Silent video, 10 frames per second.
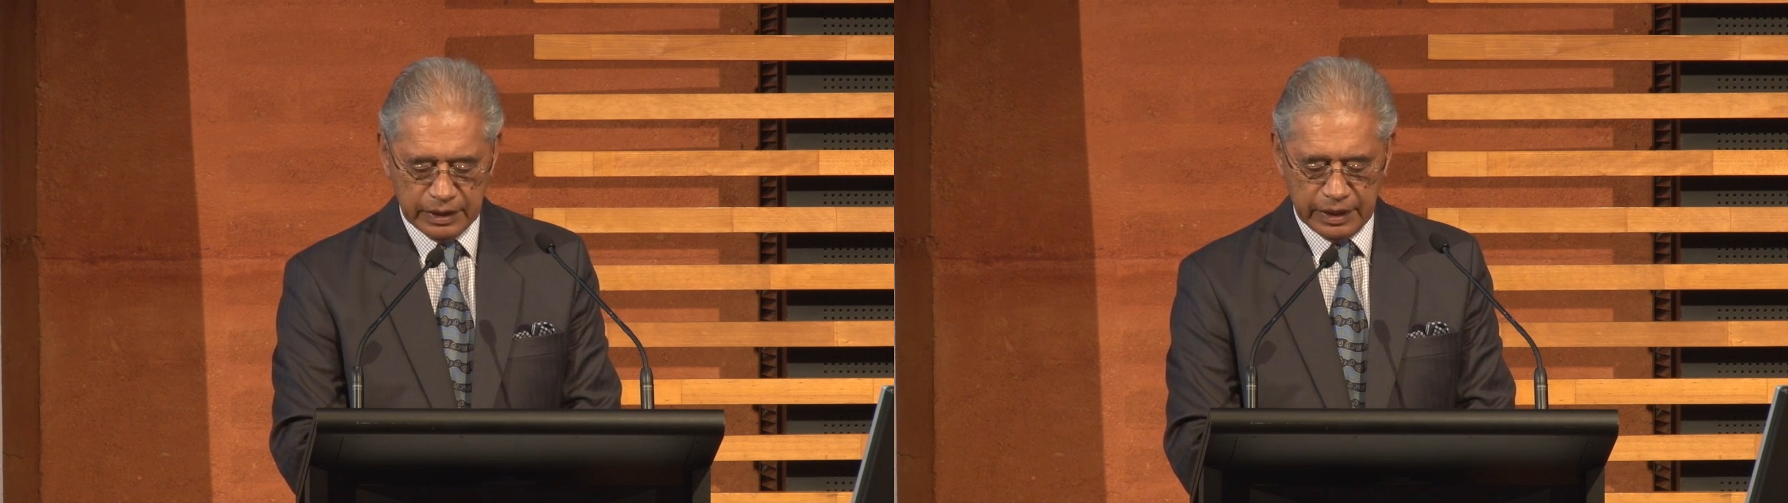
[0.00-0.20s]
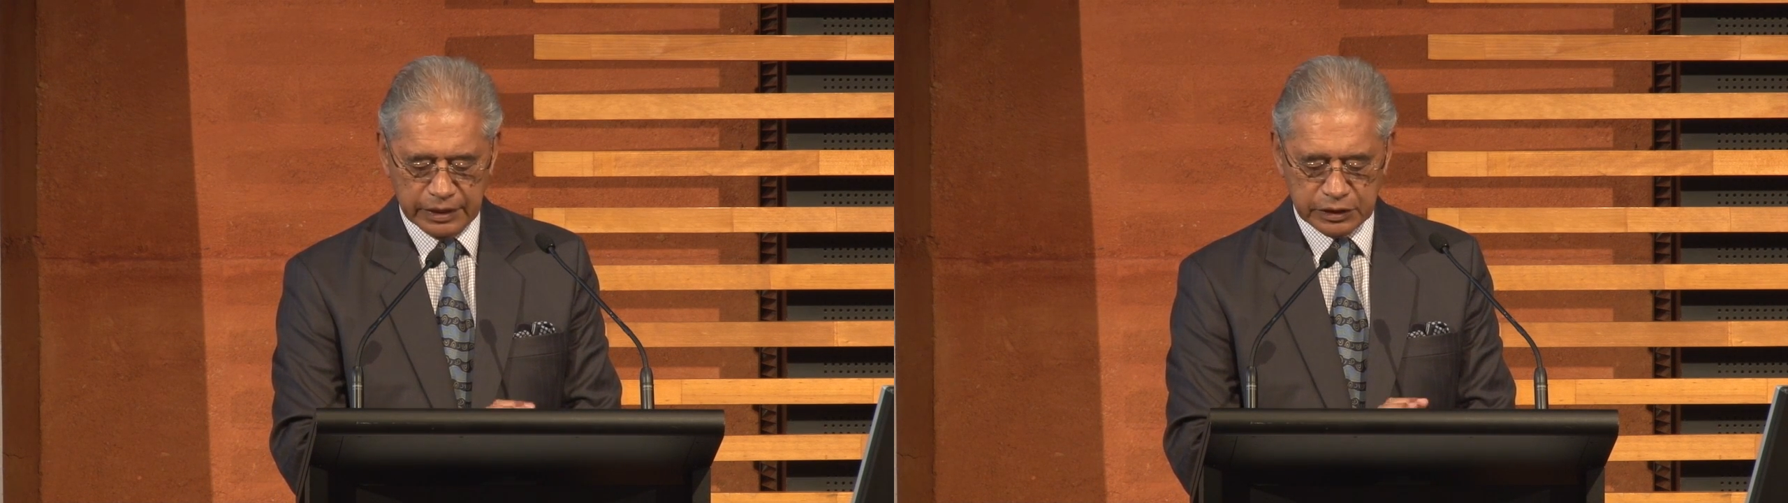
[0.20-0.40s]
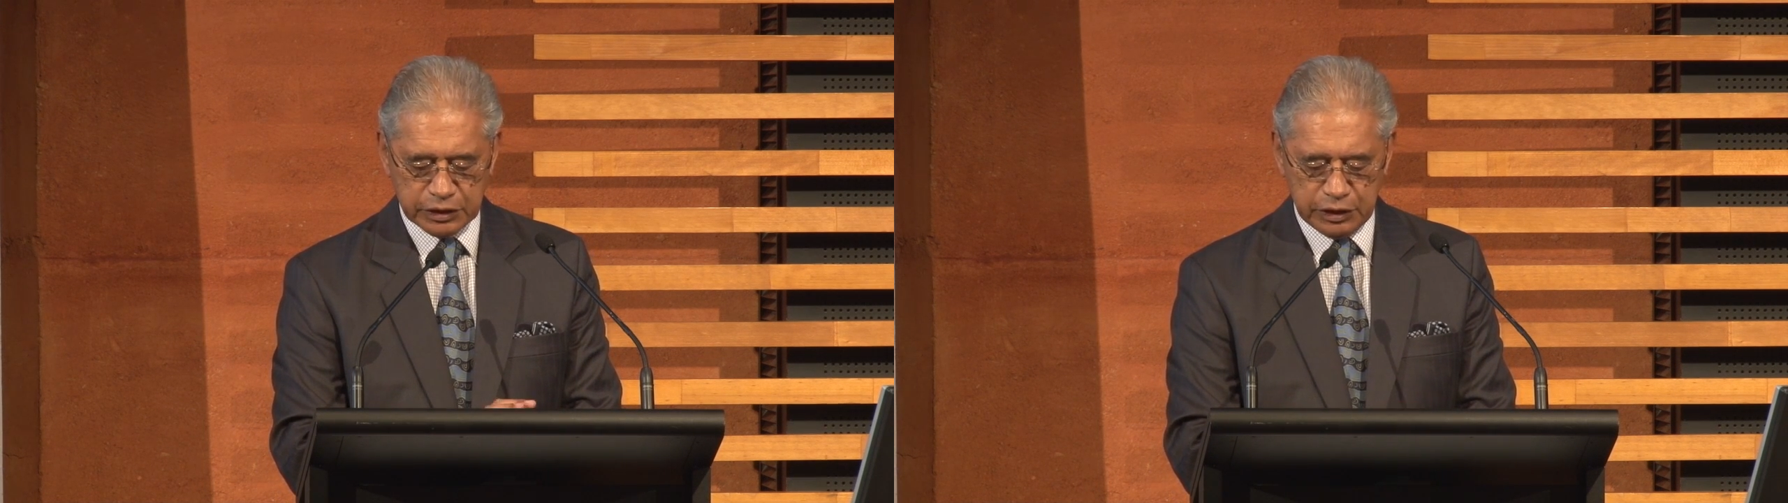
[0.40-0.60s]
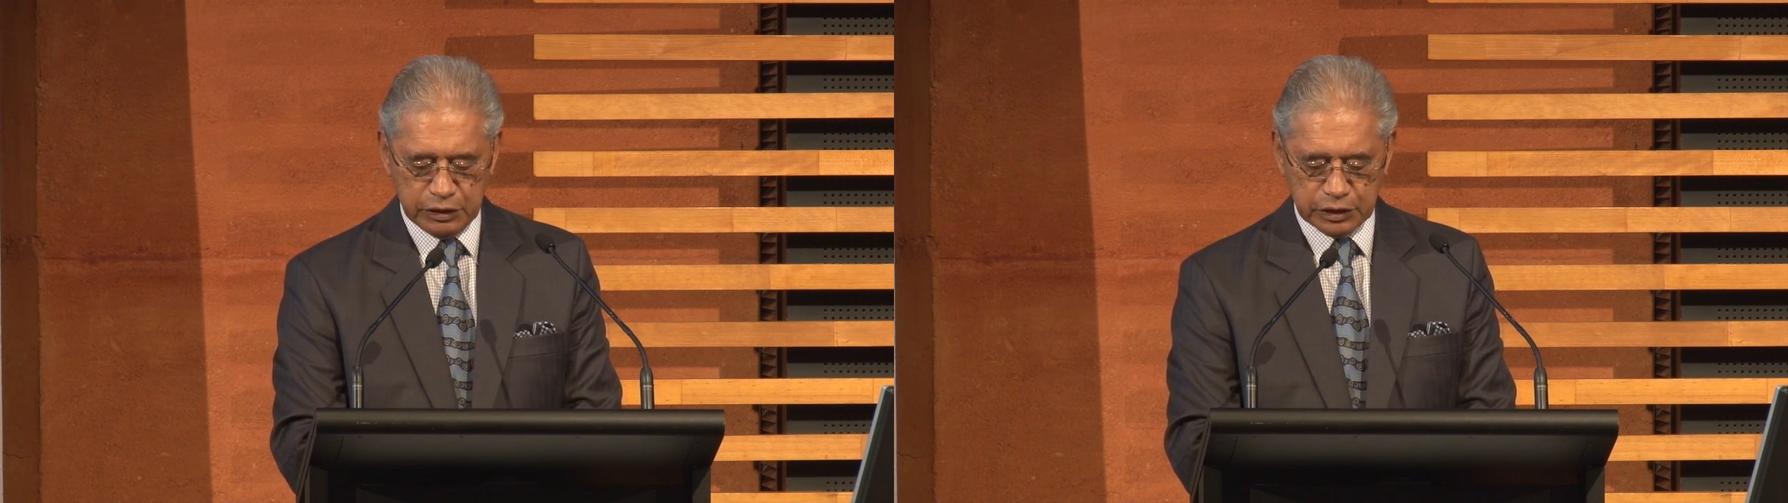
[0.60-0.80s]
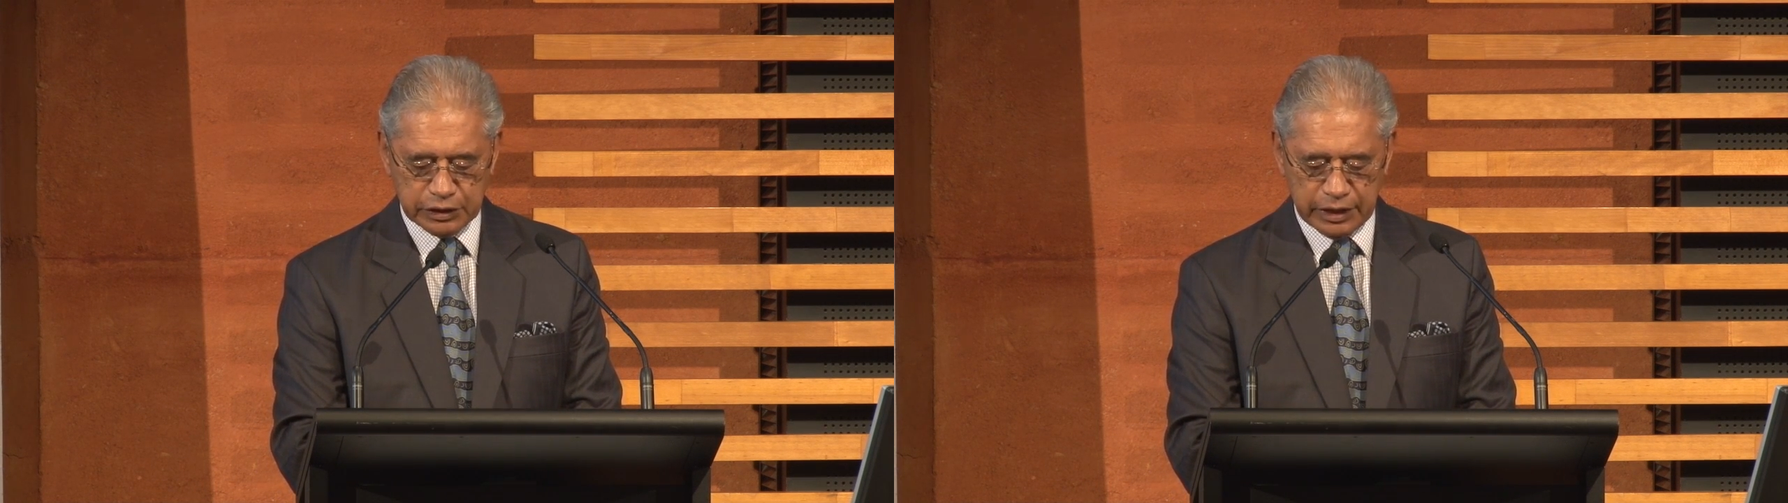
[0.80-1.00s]
and its
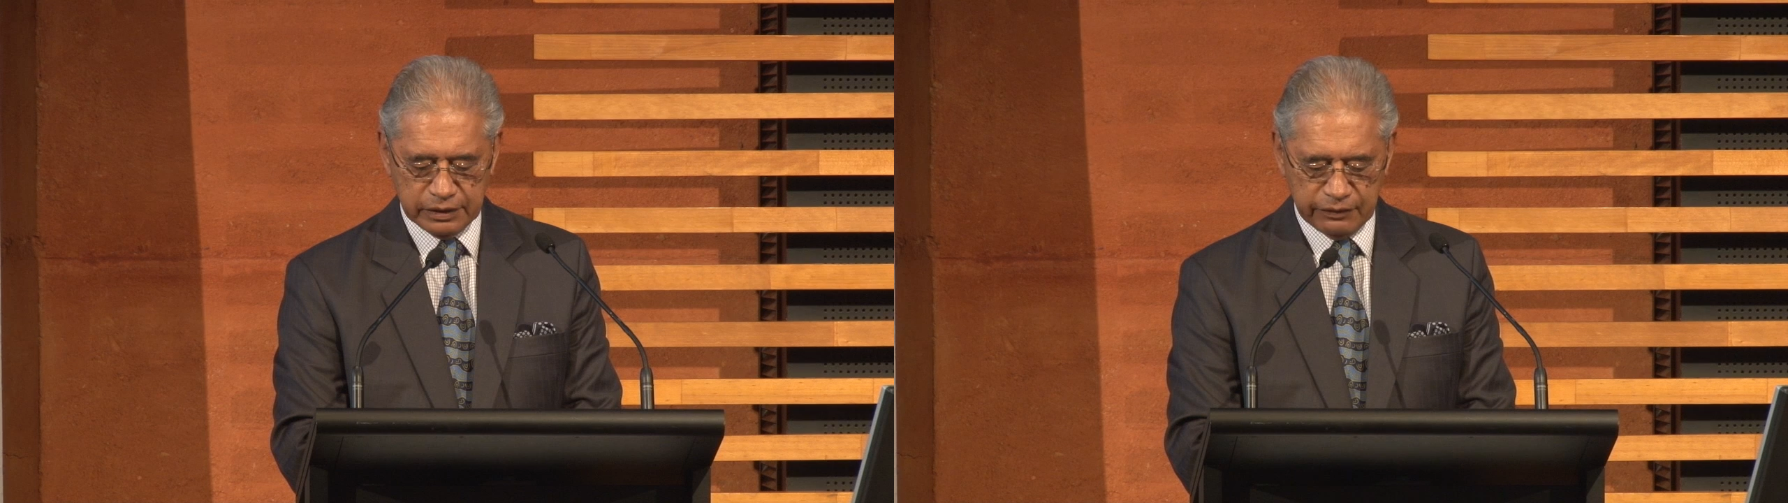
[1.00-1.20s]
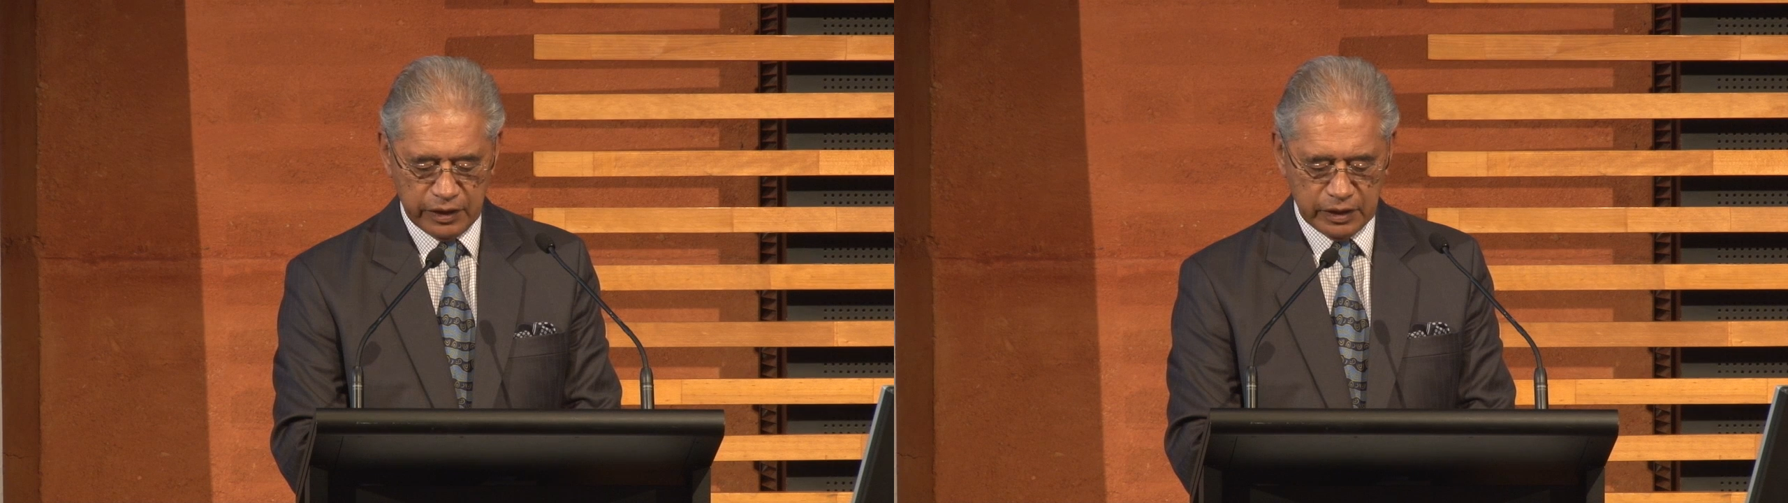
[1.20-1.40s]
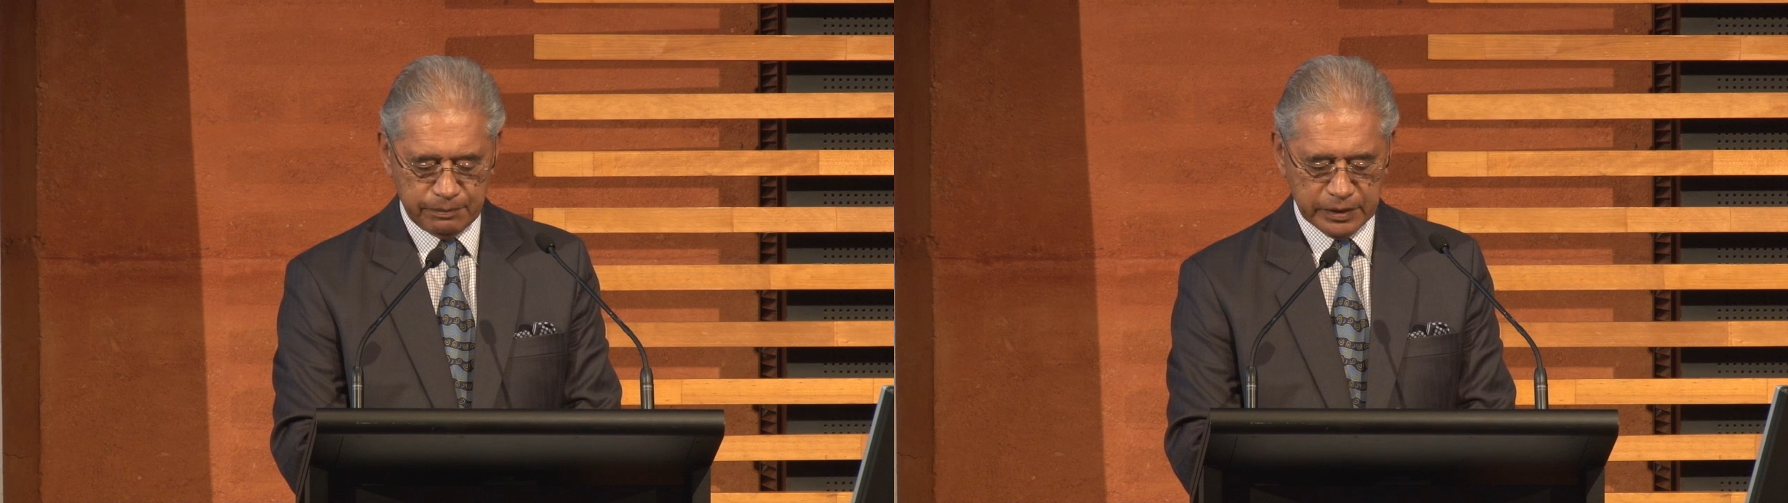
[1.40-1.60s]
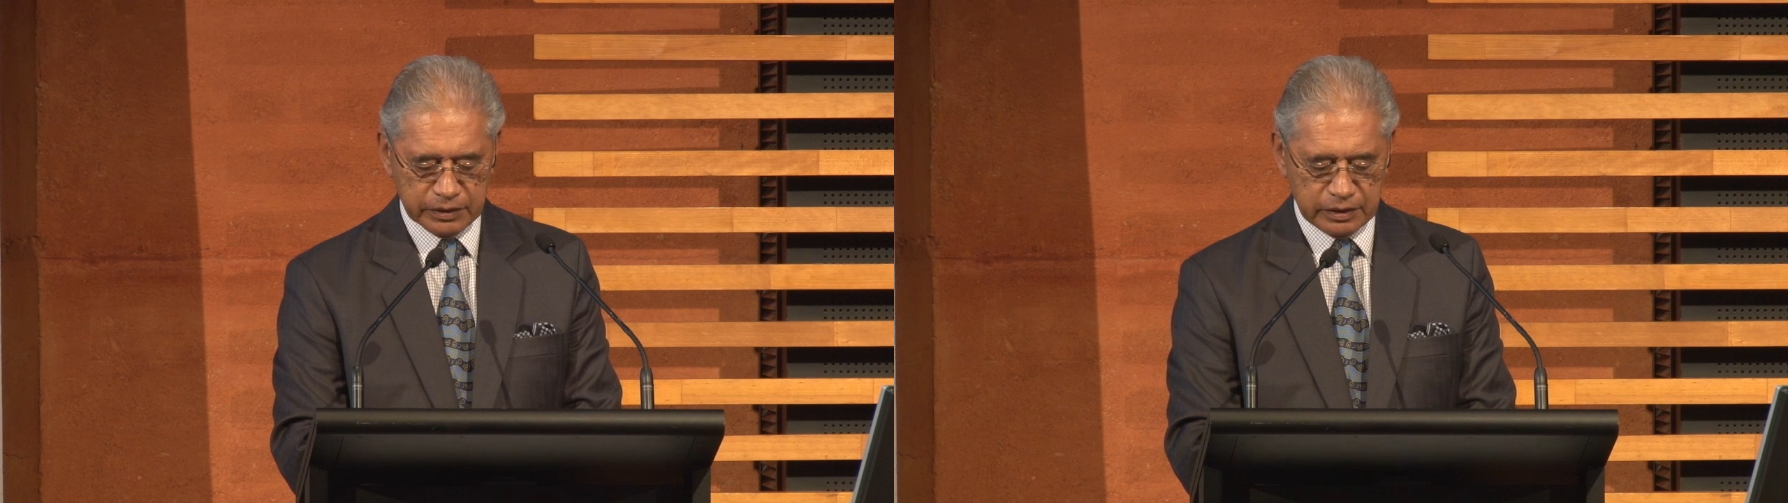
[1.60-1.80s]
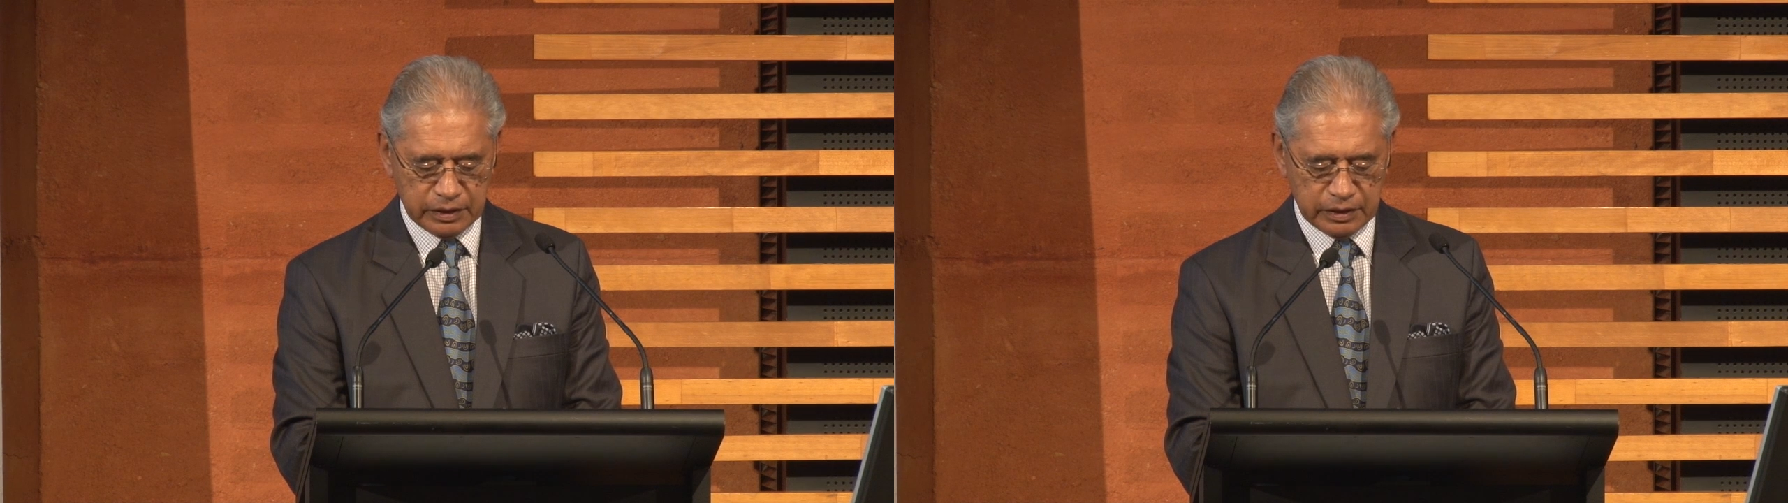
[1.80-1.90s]
use and development